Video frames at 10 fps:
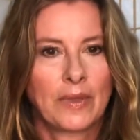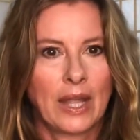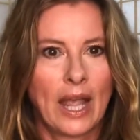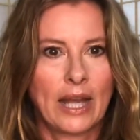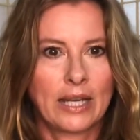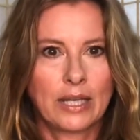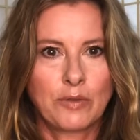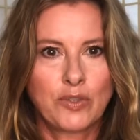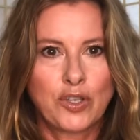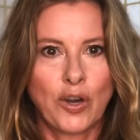
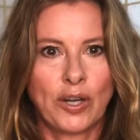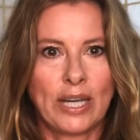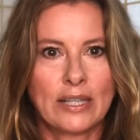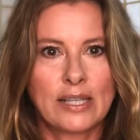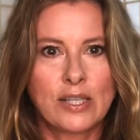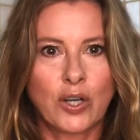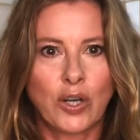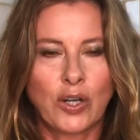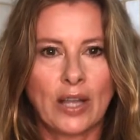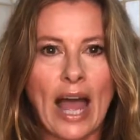and turning the
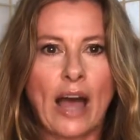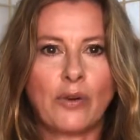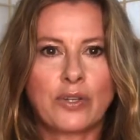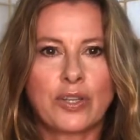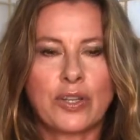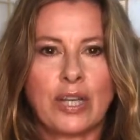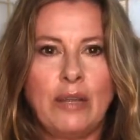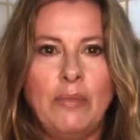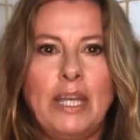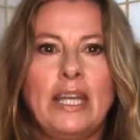circle out
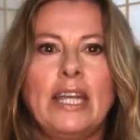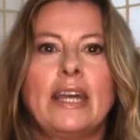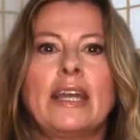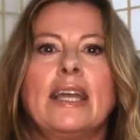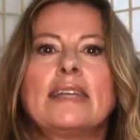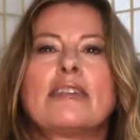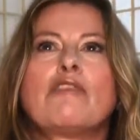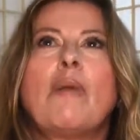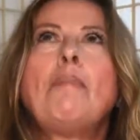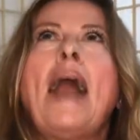immediately, as if
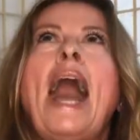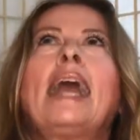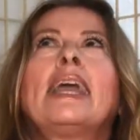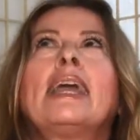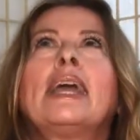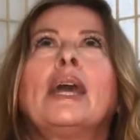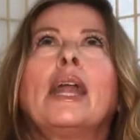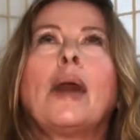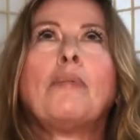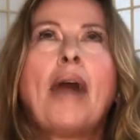I'm packing it
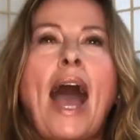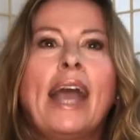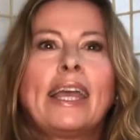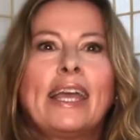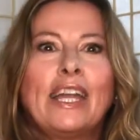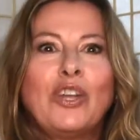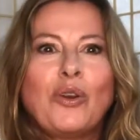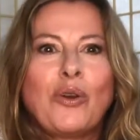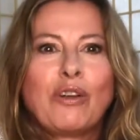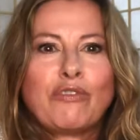in. I'm packing in
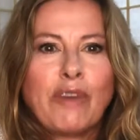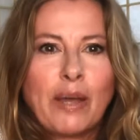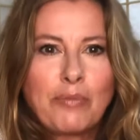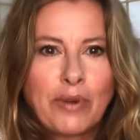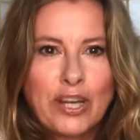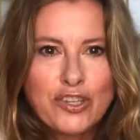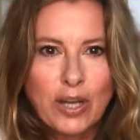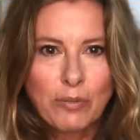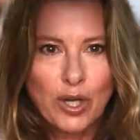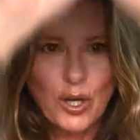the earth vibration.
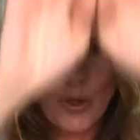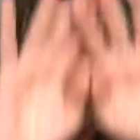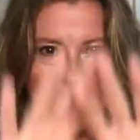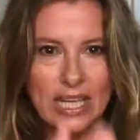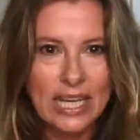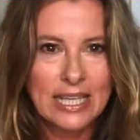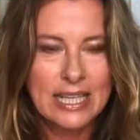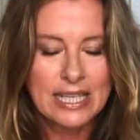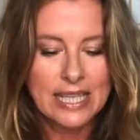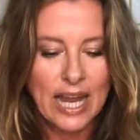I'm
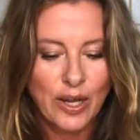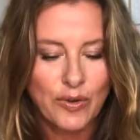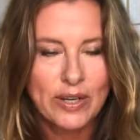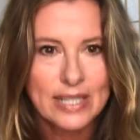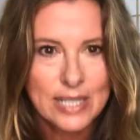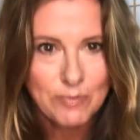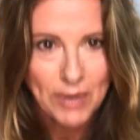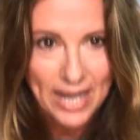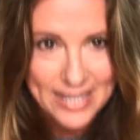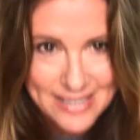closing sacred
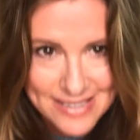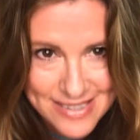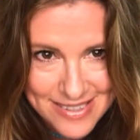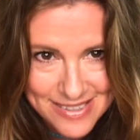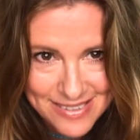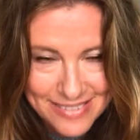space.